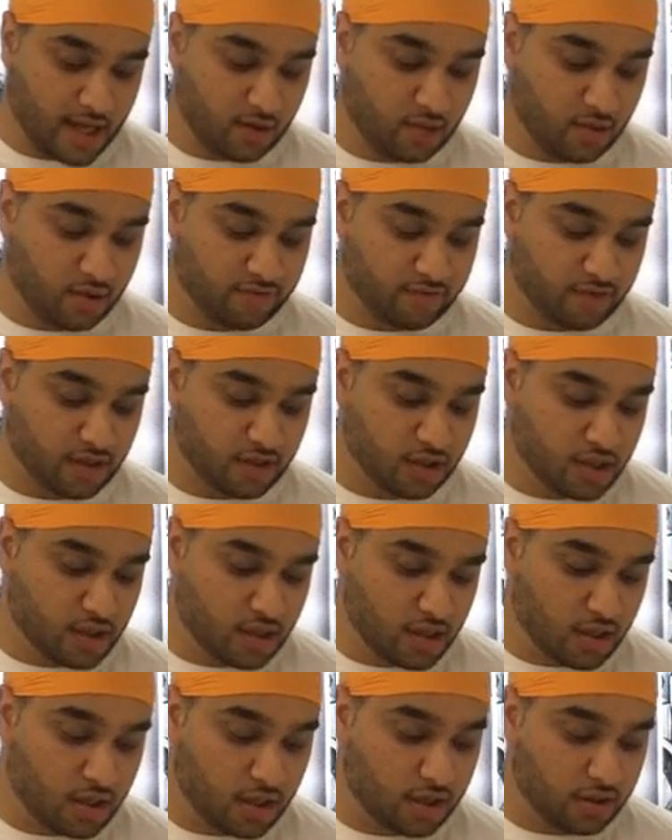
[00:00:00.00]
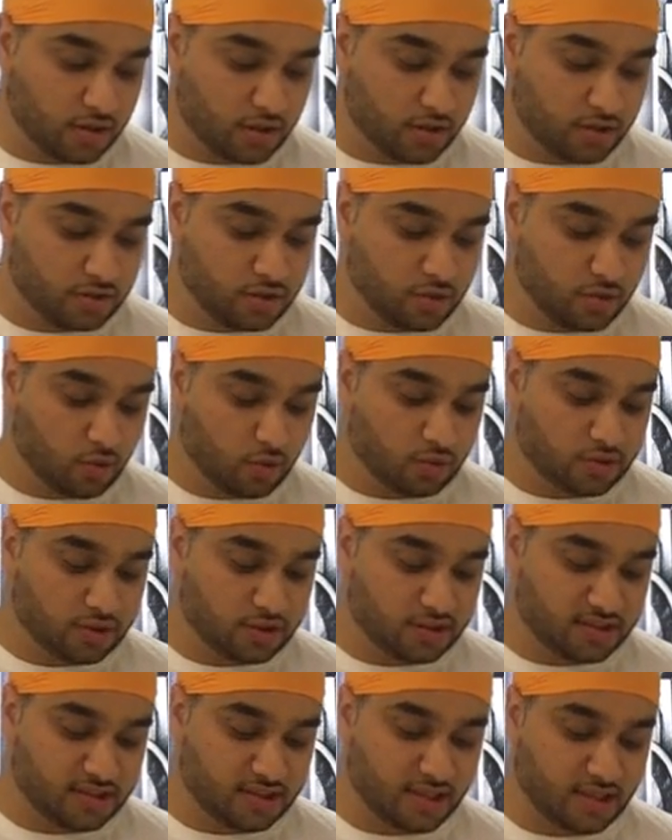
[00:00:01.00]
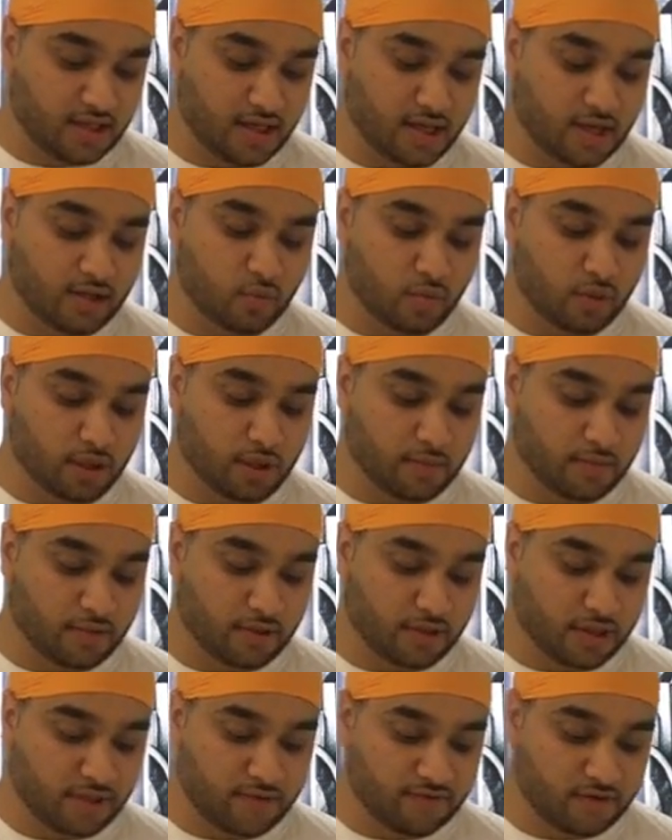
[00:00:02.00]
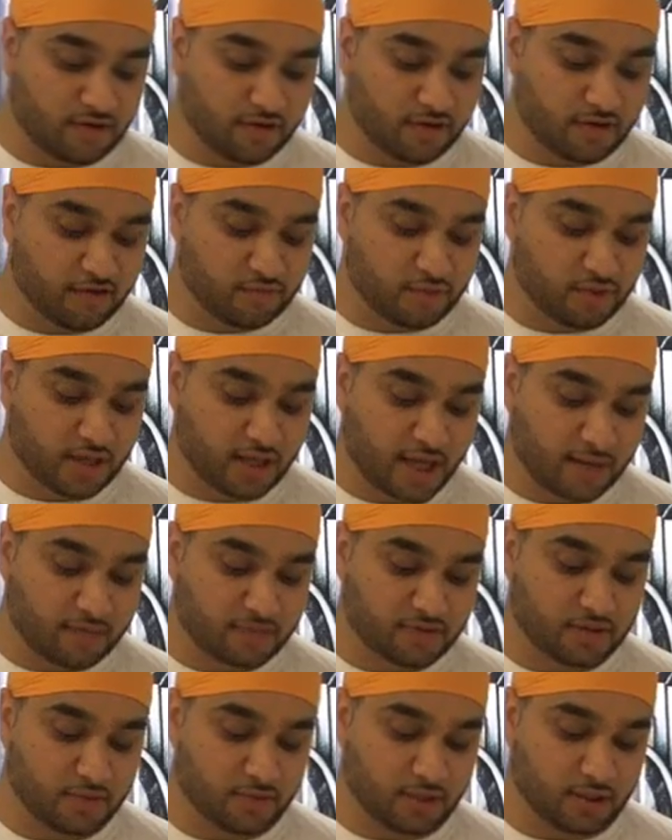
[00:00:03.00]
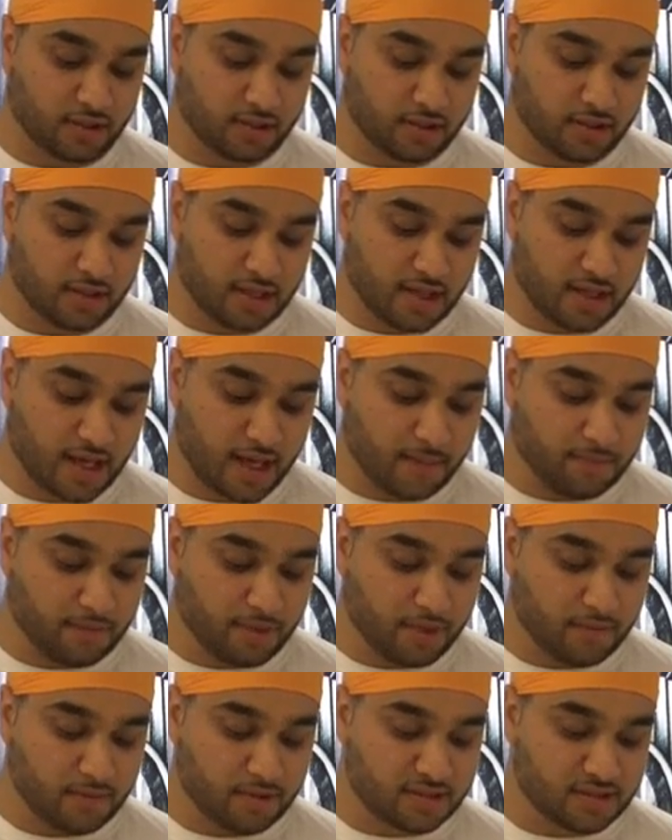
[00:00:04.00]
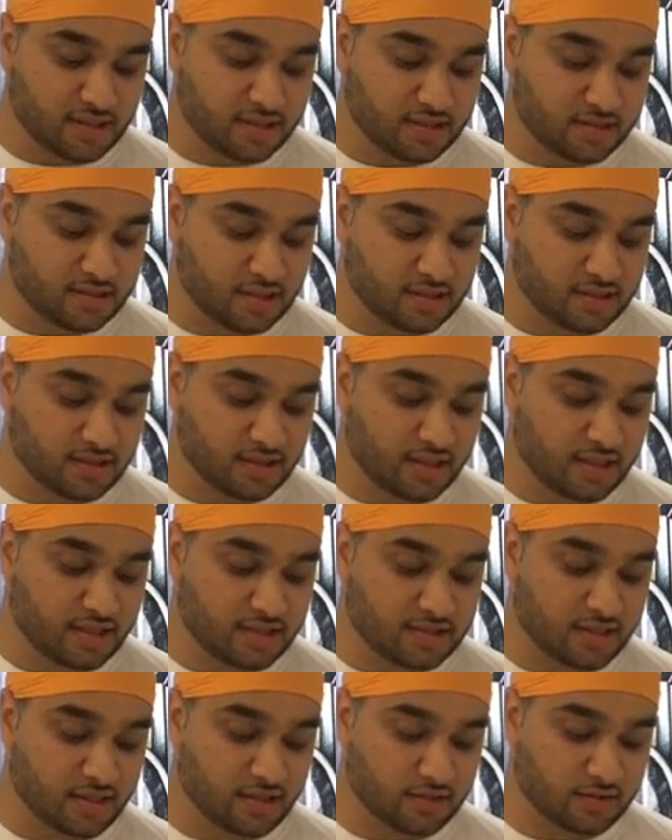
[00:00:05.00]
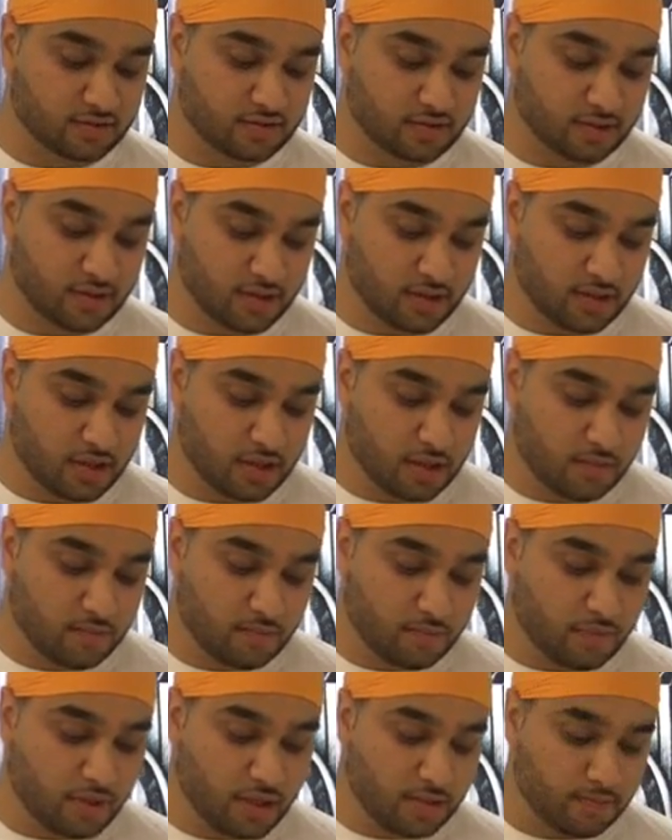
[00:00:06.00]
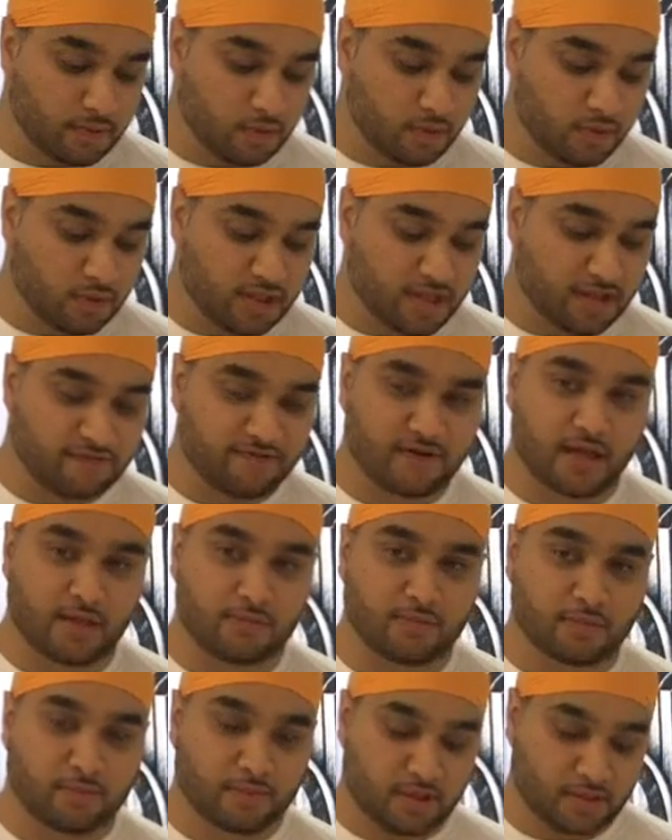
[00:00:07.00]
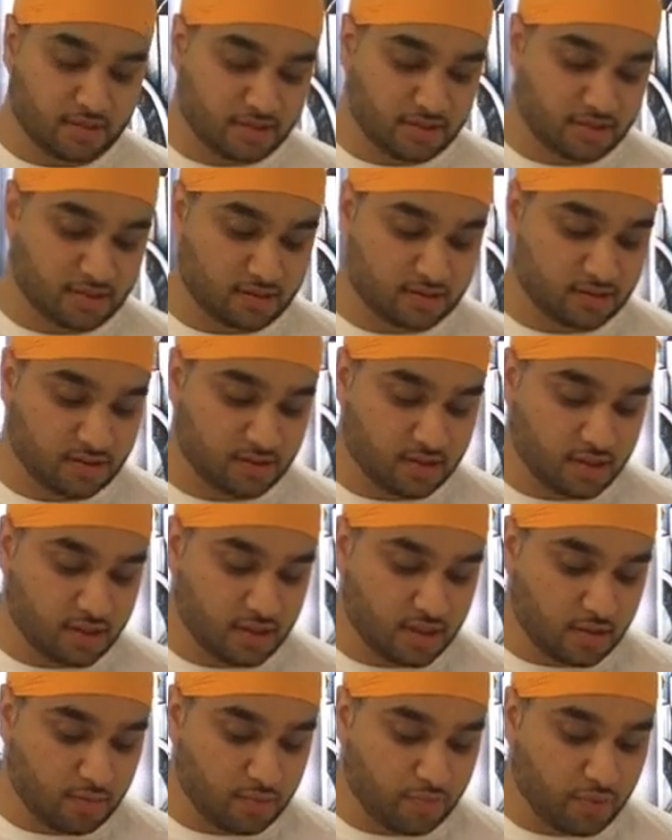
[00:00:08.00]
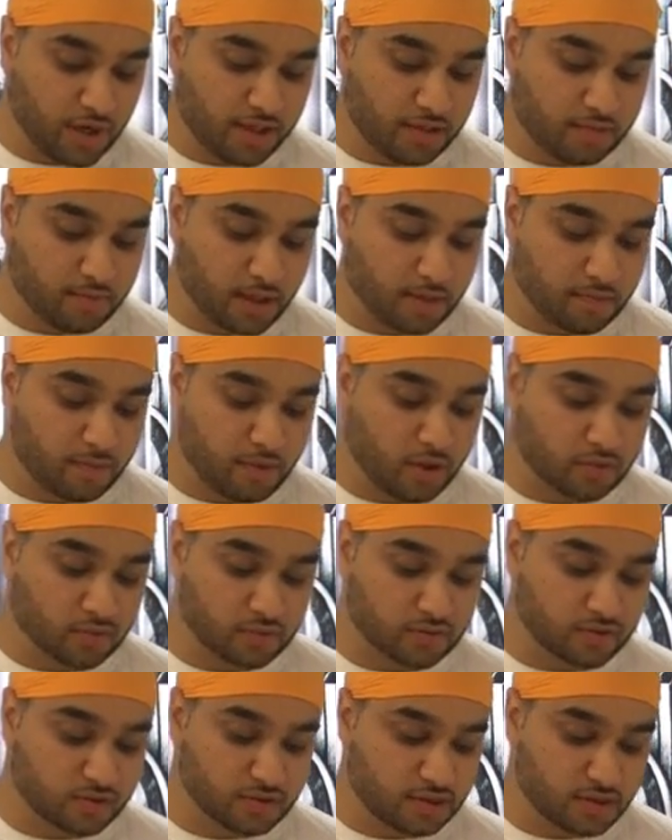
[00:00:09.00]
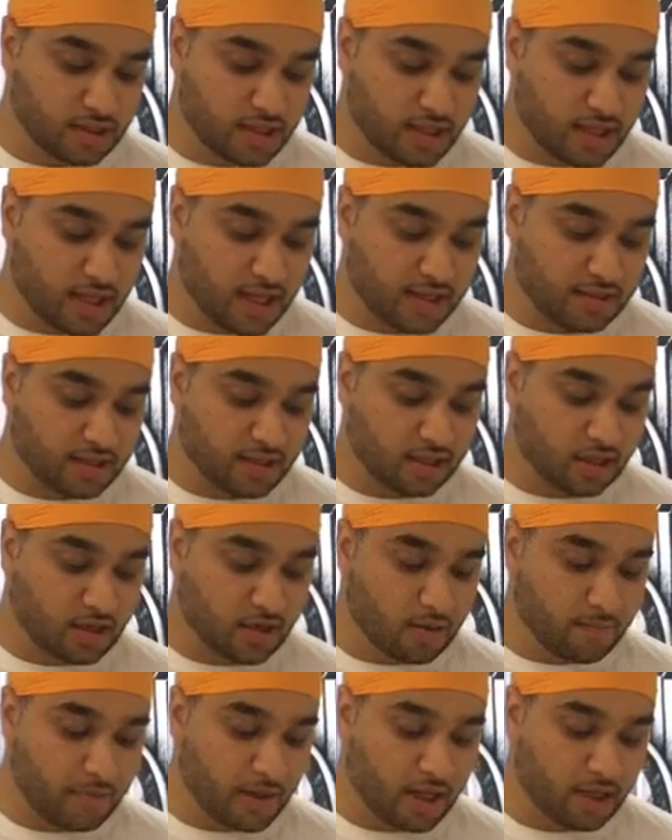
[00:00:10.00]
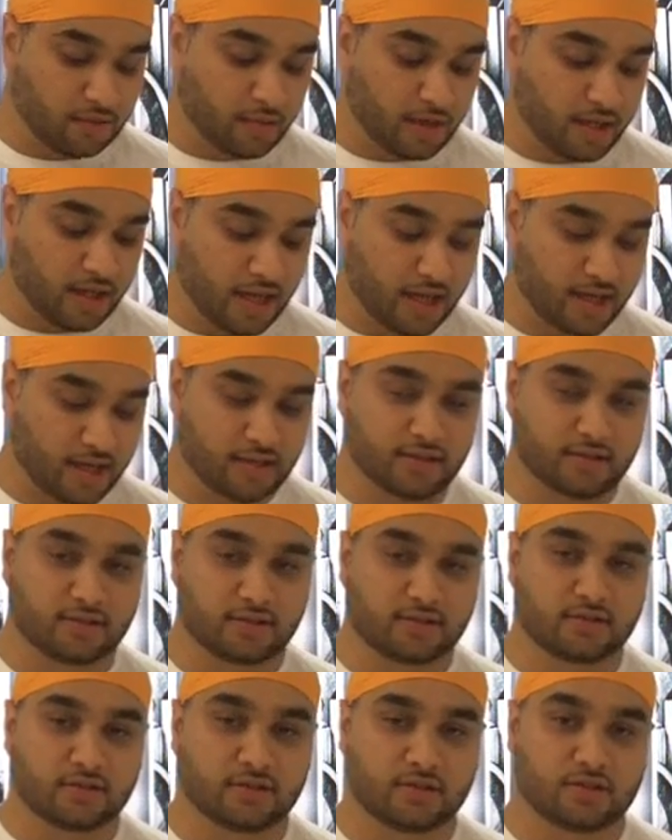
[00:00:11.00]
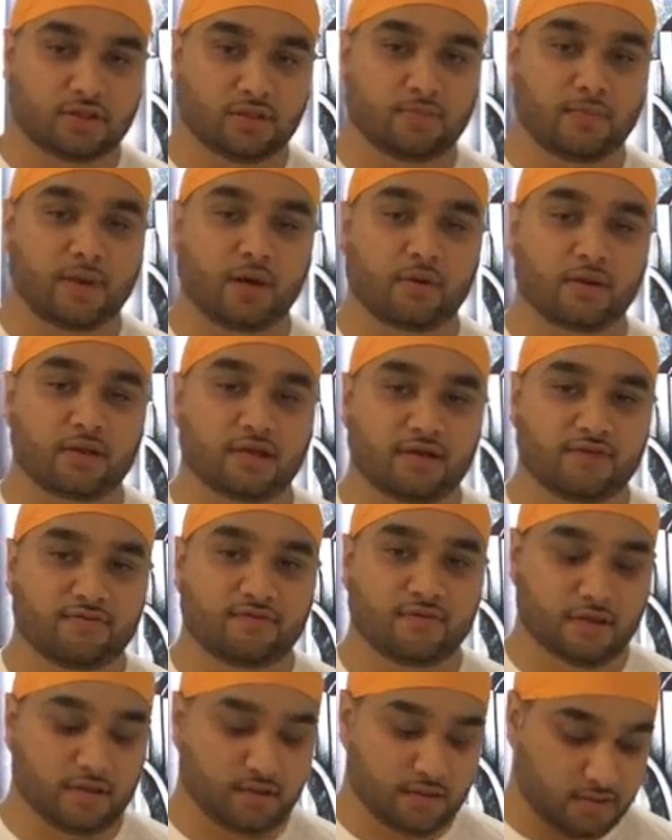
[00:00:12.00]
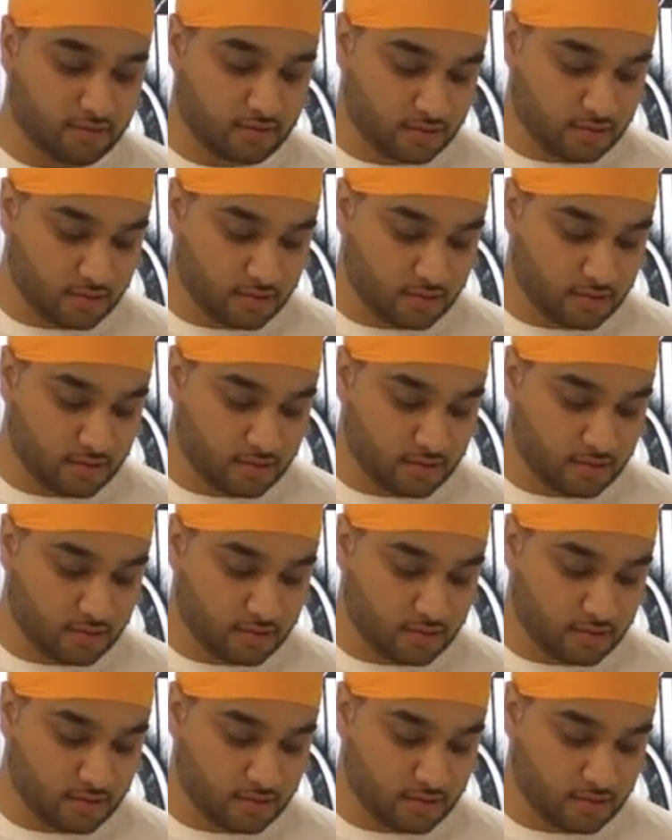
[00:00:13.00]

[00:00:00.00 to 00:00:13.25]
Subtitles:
However, I urge you all to sit and weep if the government capture me and beat me senseless in their cells, burn me with their flaming pincers, break my bones, and then compel my head to bow at their feet.